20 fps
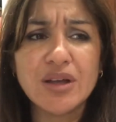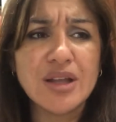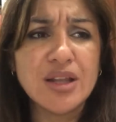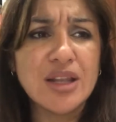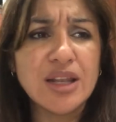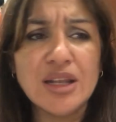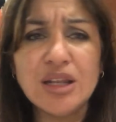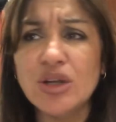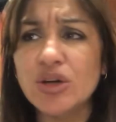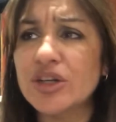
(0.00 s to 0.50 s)

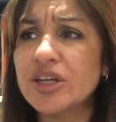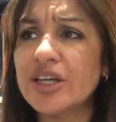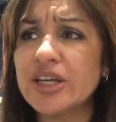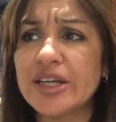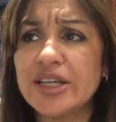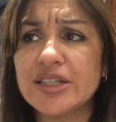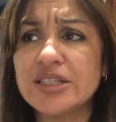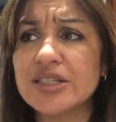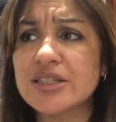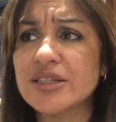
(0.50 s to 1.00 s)
look
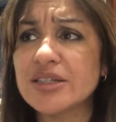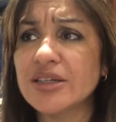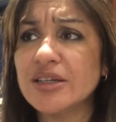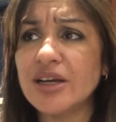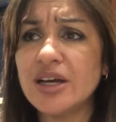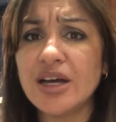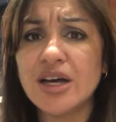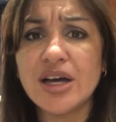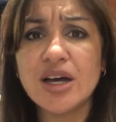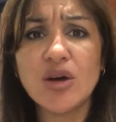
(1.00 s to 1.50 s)
at
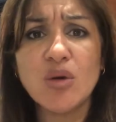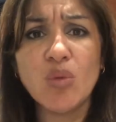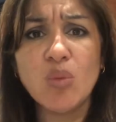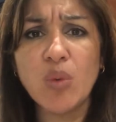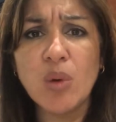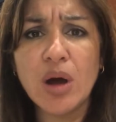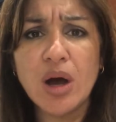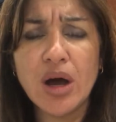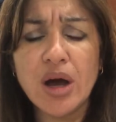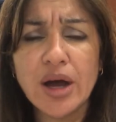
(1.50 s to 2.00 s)

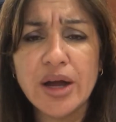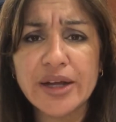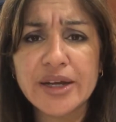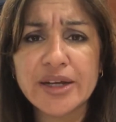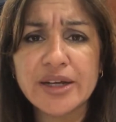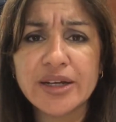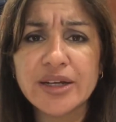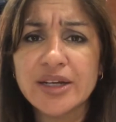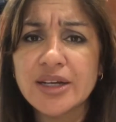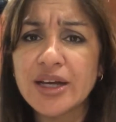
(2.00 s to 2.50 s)
work
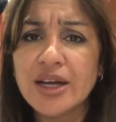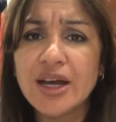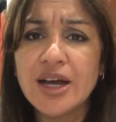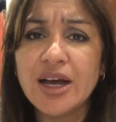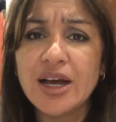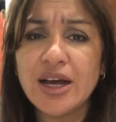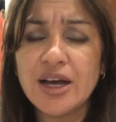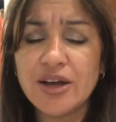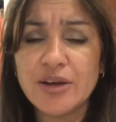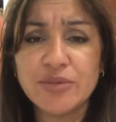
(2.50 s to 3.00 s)

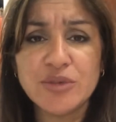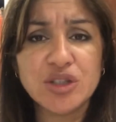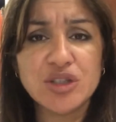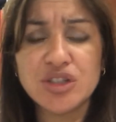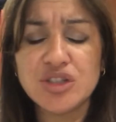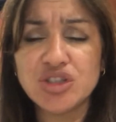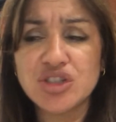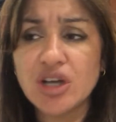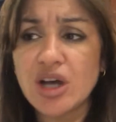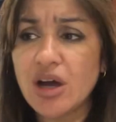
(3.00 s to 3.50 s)
that the
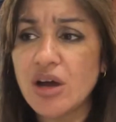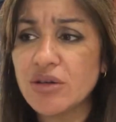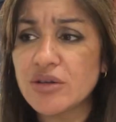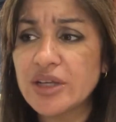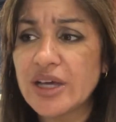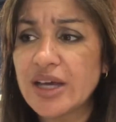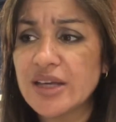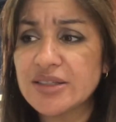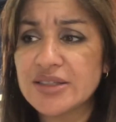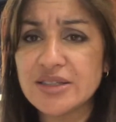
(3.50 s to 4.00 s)
child
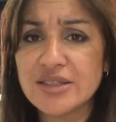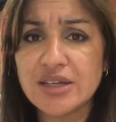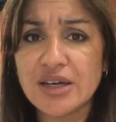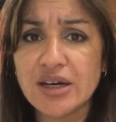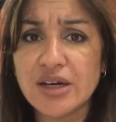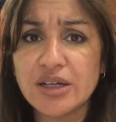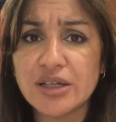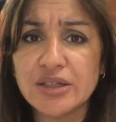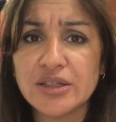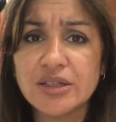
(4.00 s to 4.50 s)
has
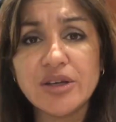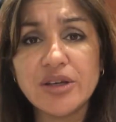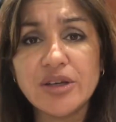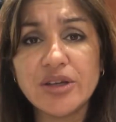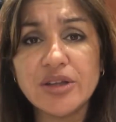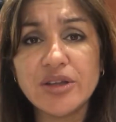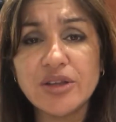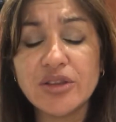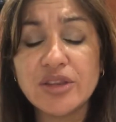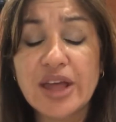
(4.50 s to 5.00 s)
done,
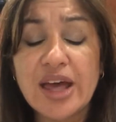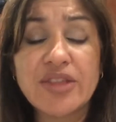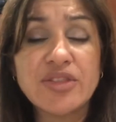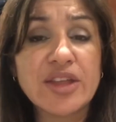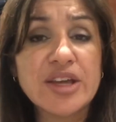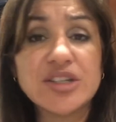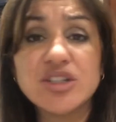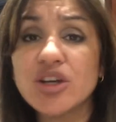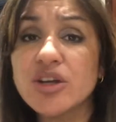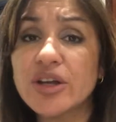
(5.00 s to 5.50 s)
and
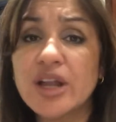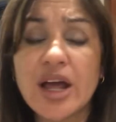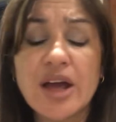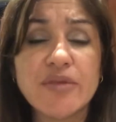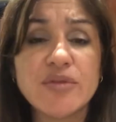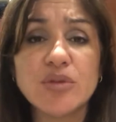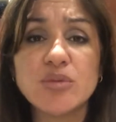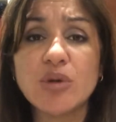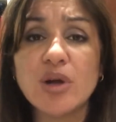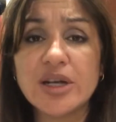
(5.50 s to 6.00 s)
they don't have
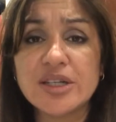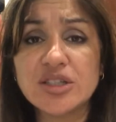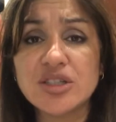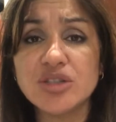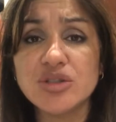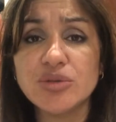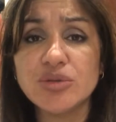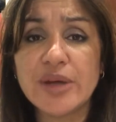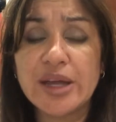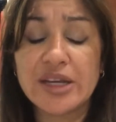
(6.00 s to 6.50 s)
the right to
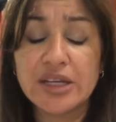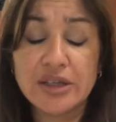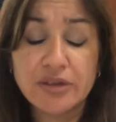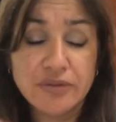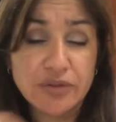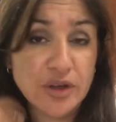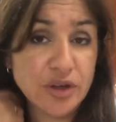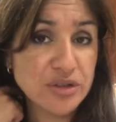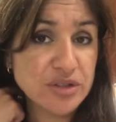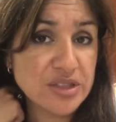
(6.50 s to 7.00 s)
do any of
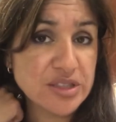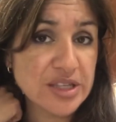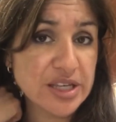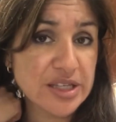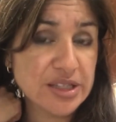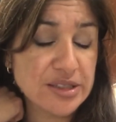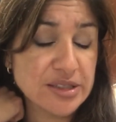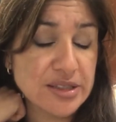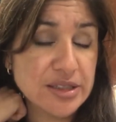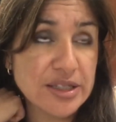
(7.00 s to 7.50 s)
those
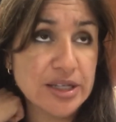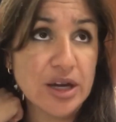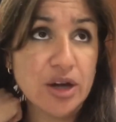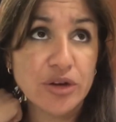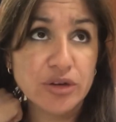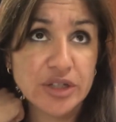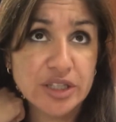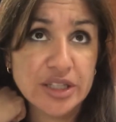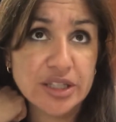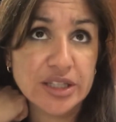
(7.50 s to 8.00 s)
things. The
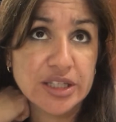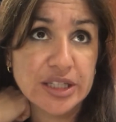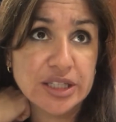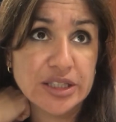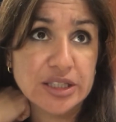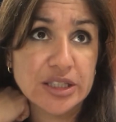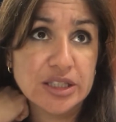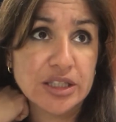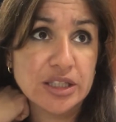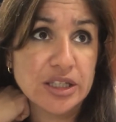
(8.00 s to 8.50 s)
only thing
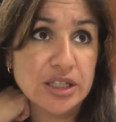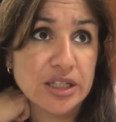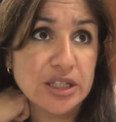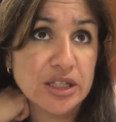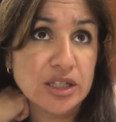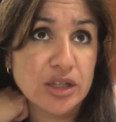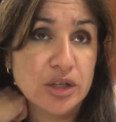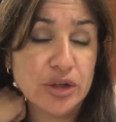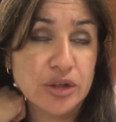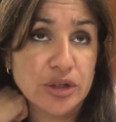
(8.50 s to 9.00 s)
that the
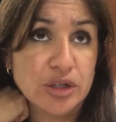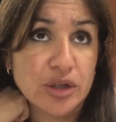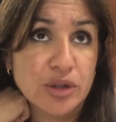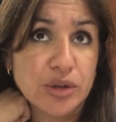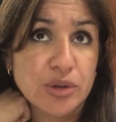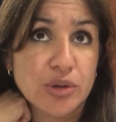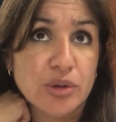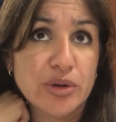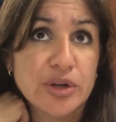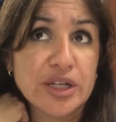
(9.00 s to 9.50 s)
local
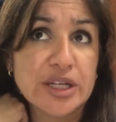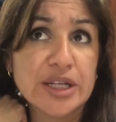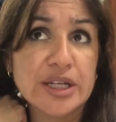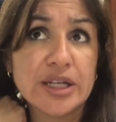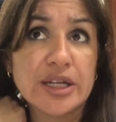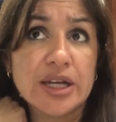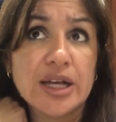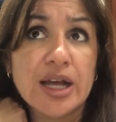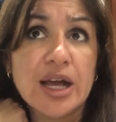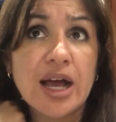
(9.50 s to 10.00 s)
authority
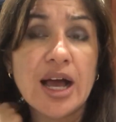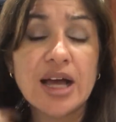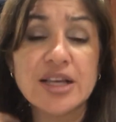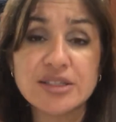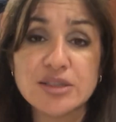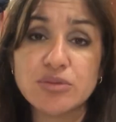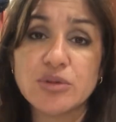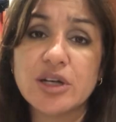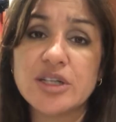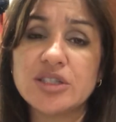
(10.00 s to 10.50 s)
has
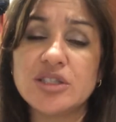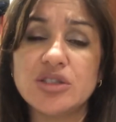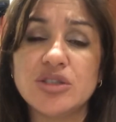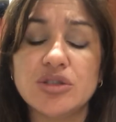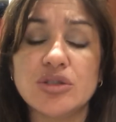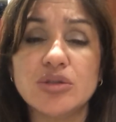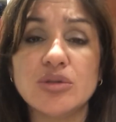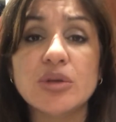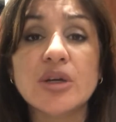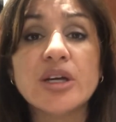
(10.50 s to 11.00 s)
the right to
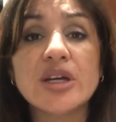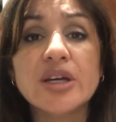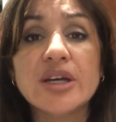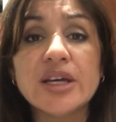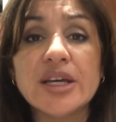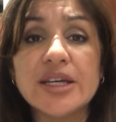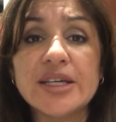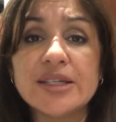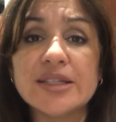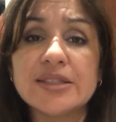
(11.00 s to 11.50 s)
do
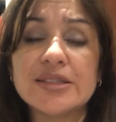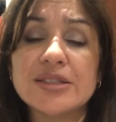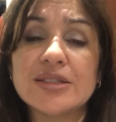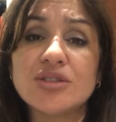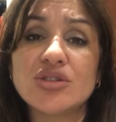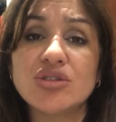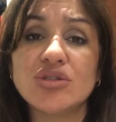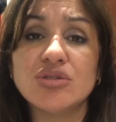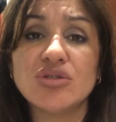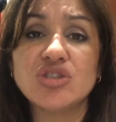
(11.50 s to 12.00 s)
is
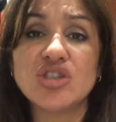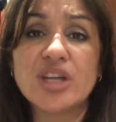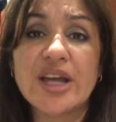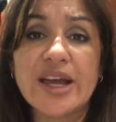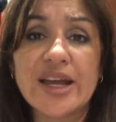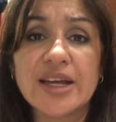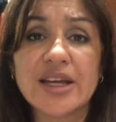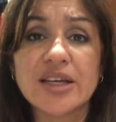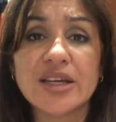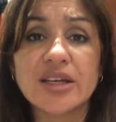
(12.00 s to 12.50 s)
to
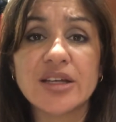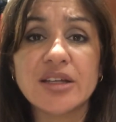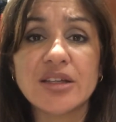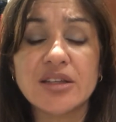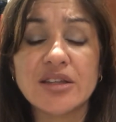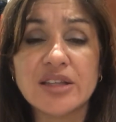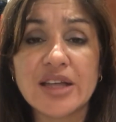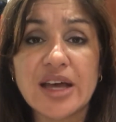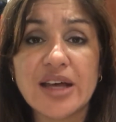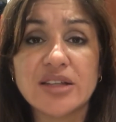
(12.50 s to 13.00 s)
check
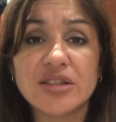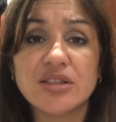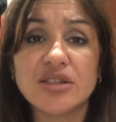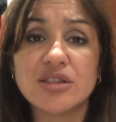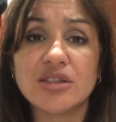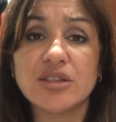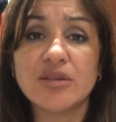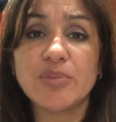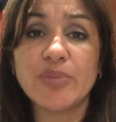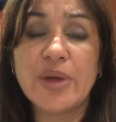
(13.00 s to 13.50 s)
that
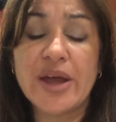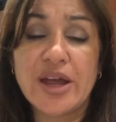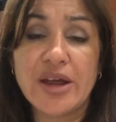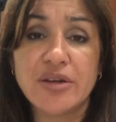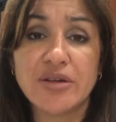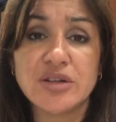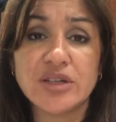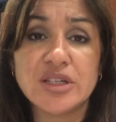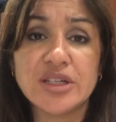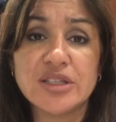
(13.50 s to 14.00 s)
the
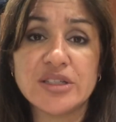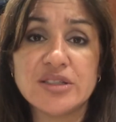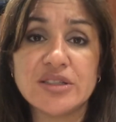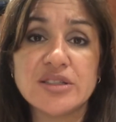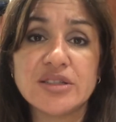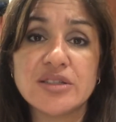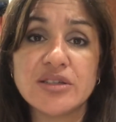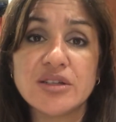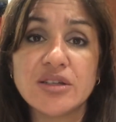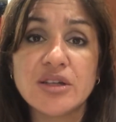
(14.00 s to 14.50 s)
parent is